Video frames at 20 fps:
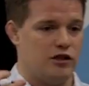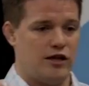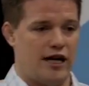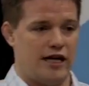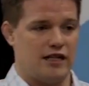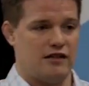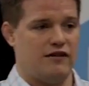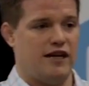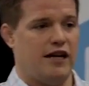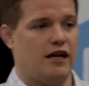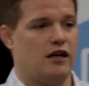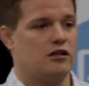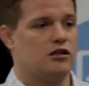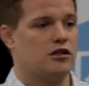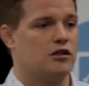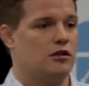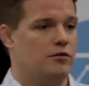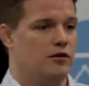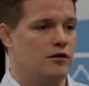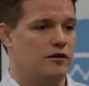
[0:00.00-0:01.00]
them to the attractive
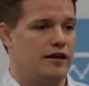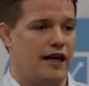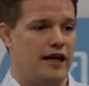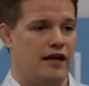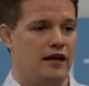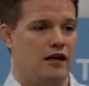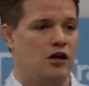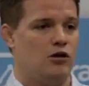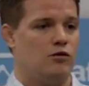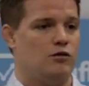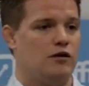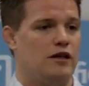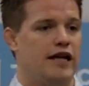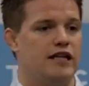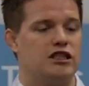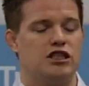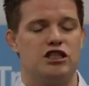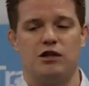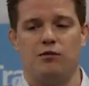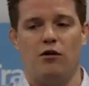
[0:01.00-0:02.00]
character, to build that
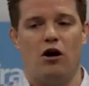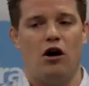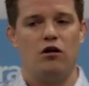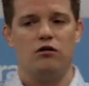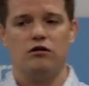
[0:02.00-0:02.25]
relationship.